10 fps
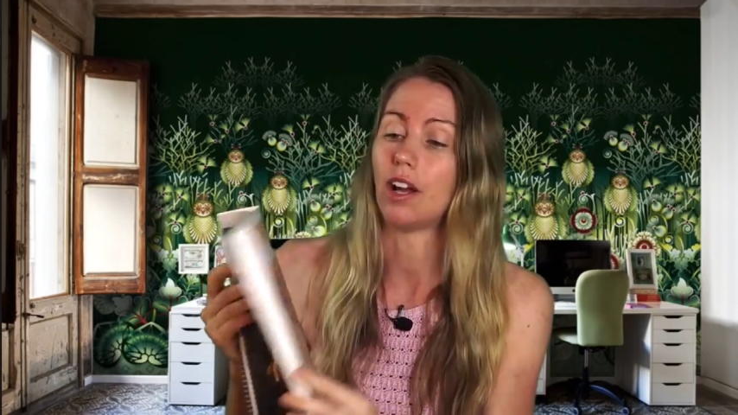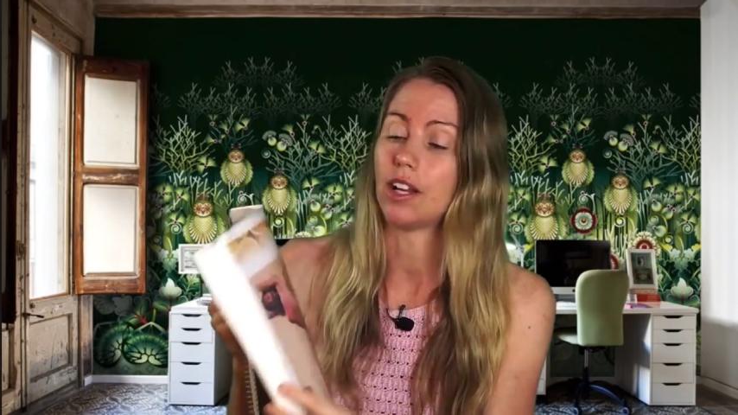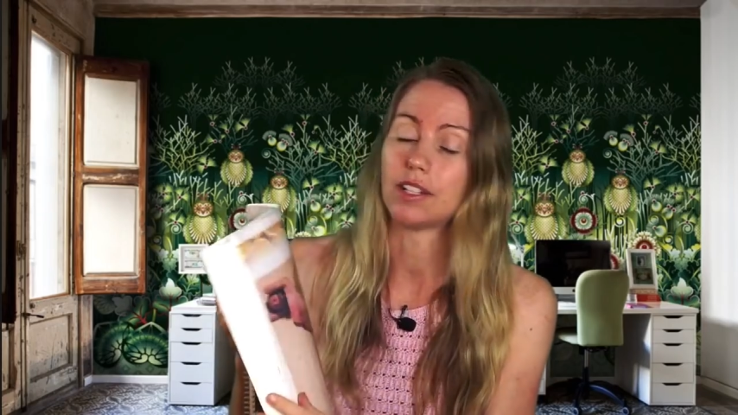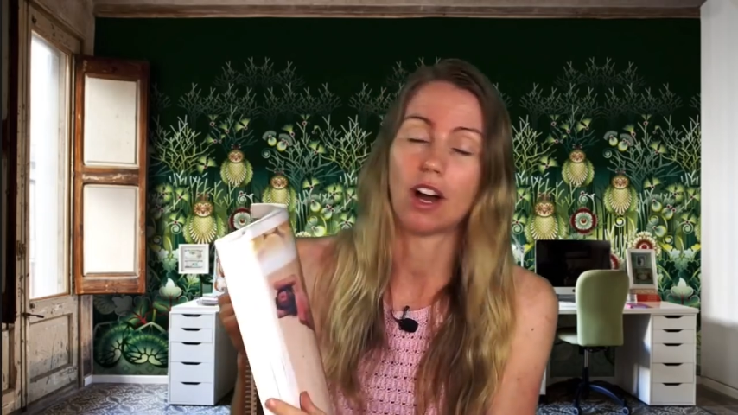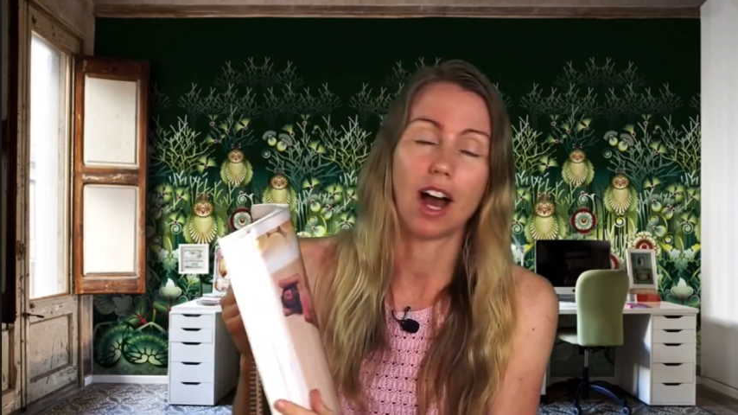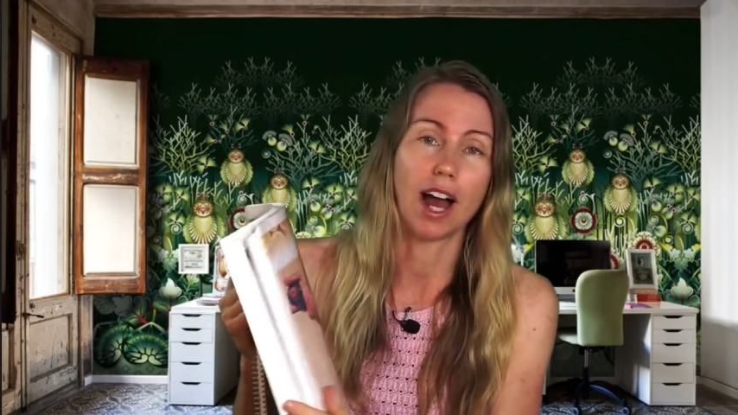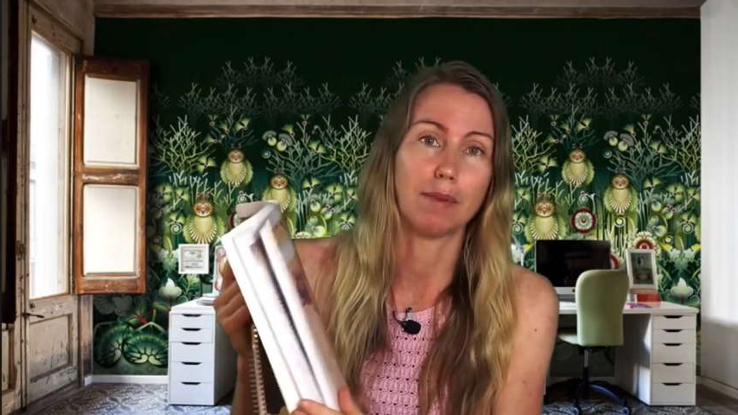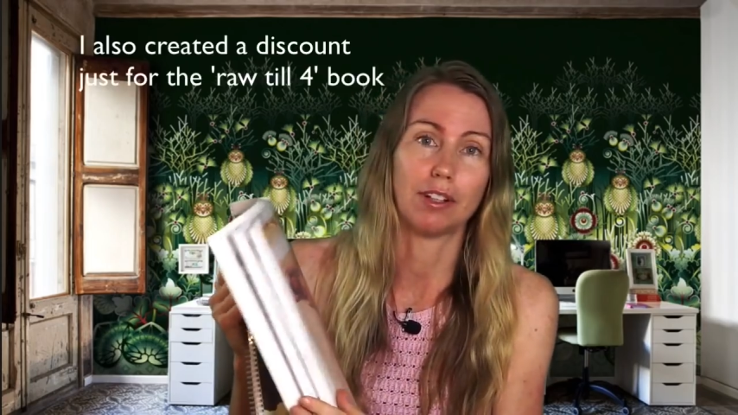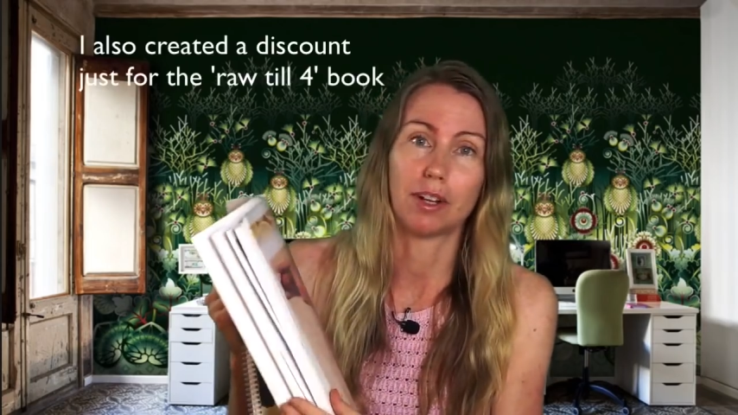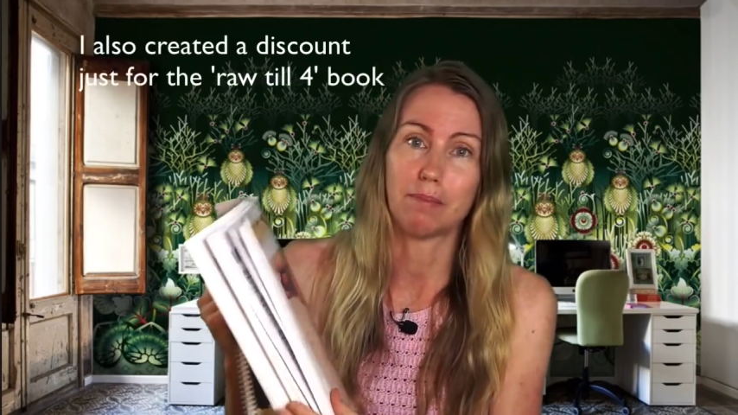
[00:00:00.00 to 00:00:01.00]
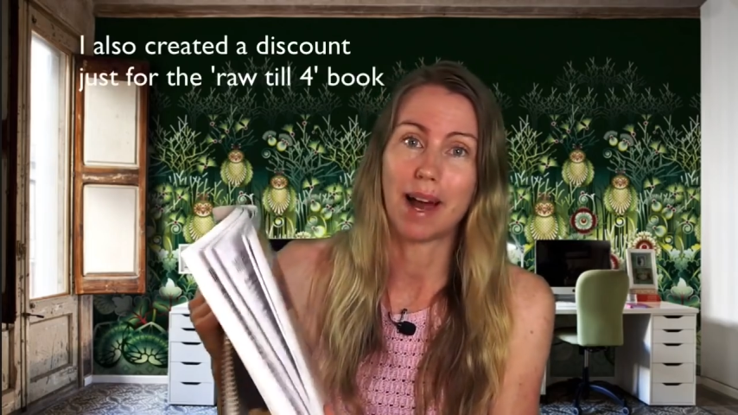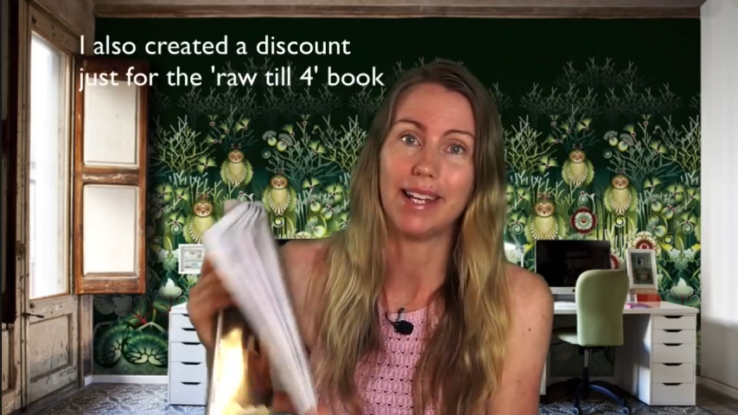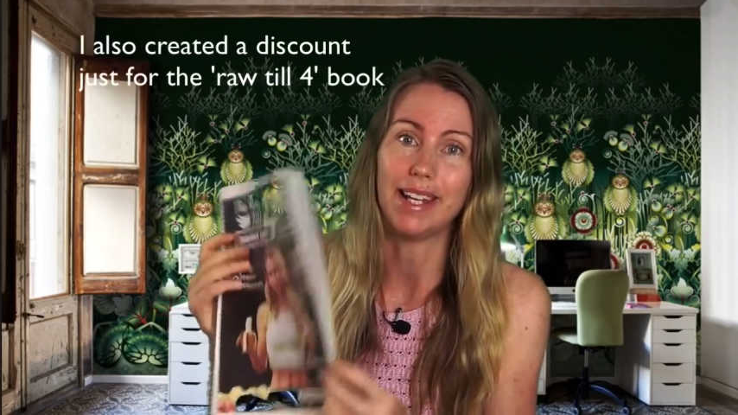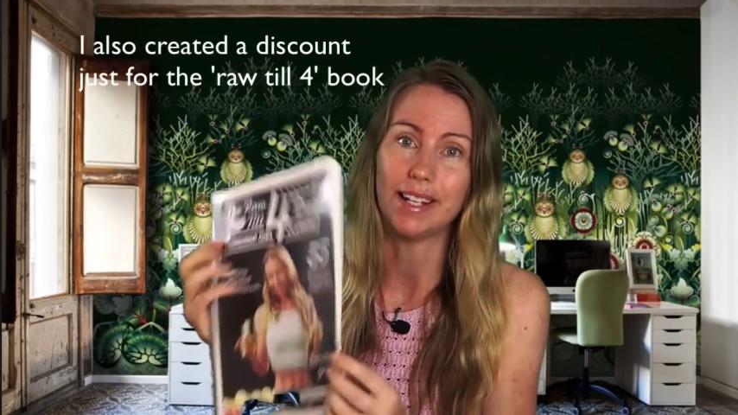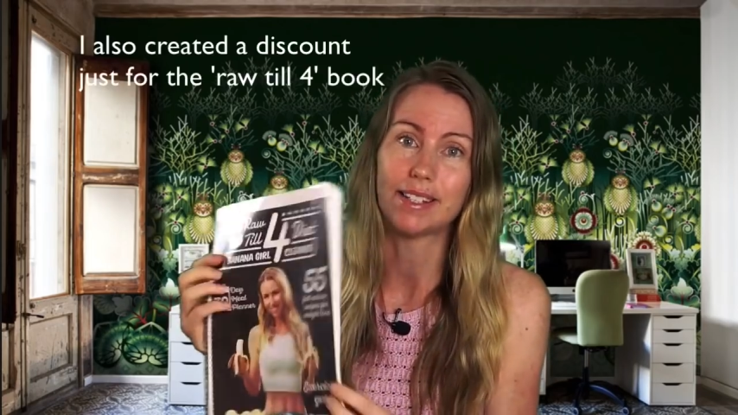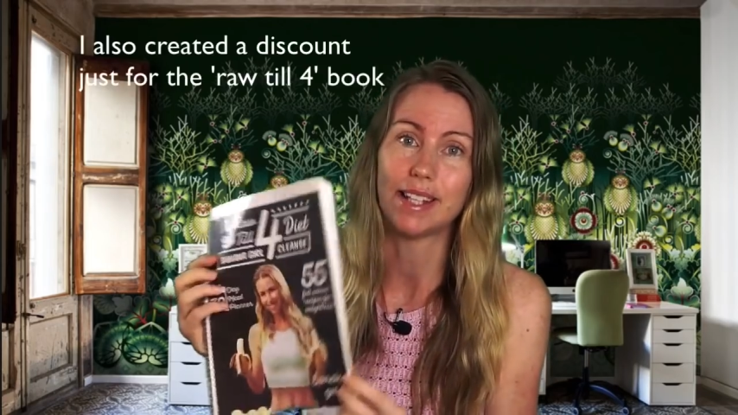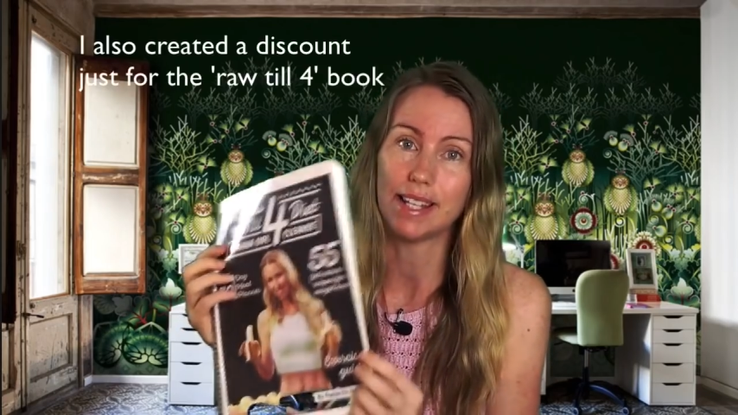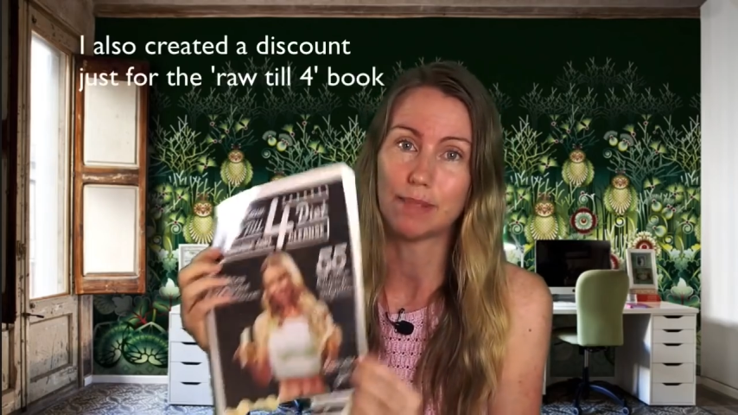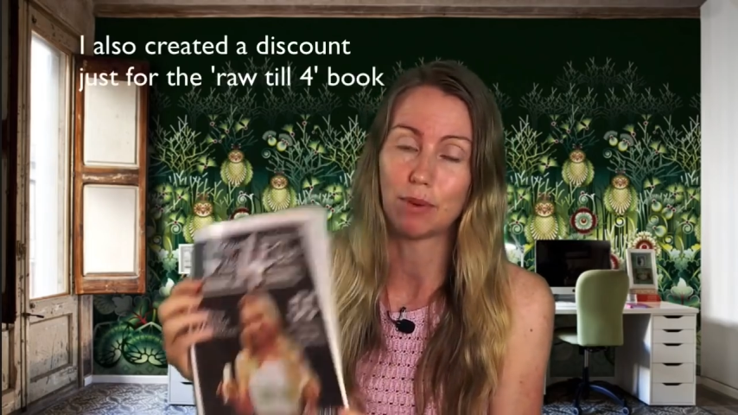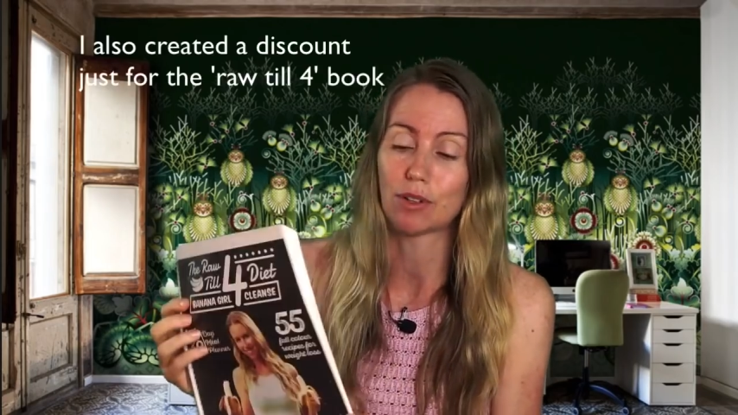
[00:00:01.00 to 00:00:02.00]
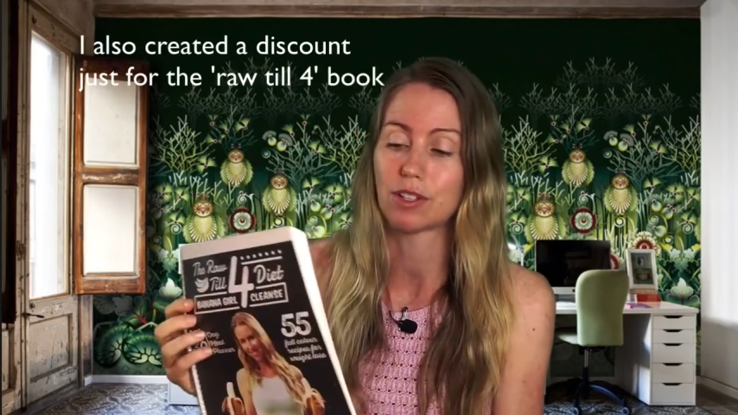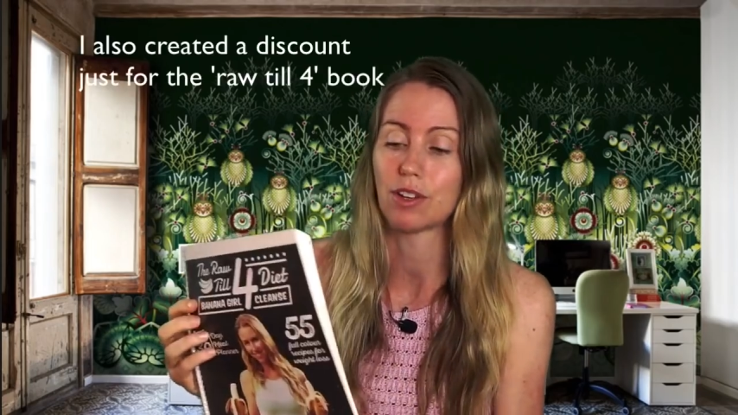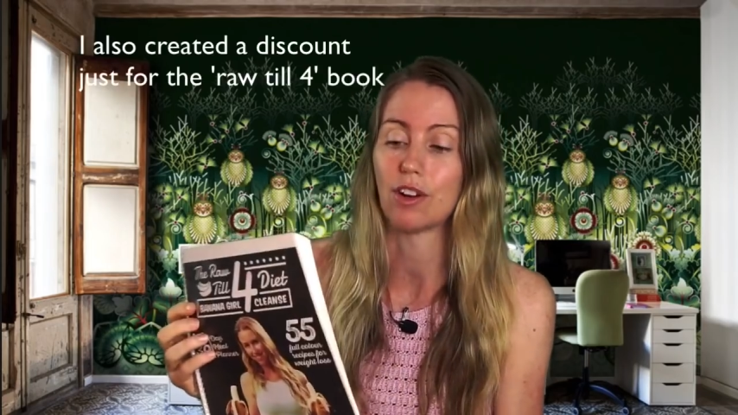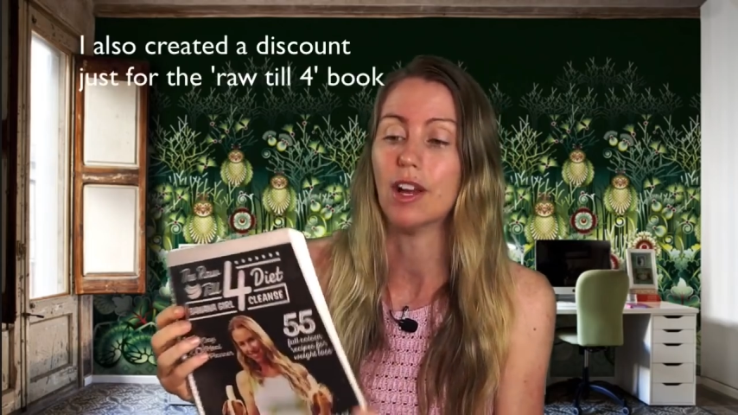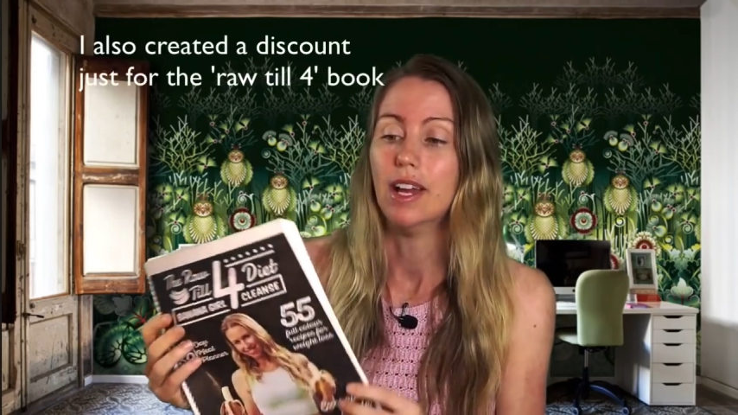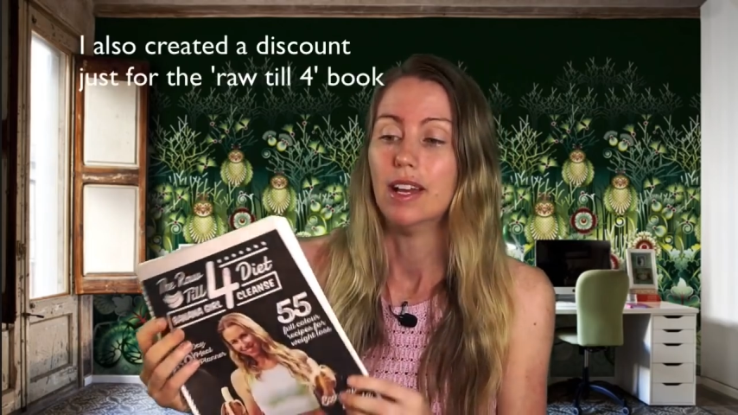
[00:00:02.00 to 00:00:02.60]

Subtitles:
lot of time, a lot of money into these books, so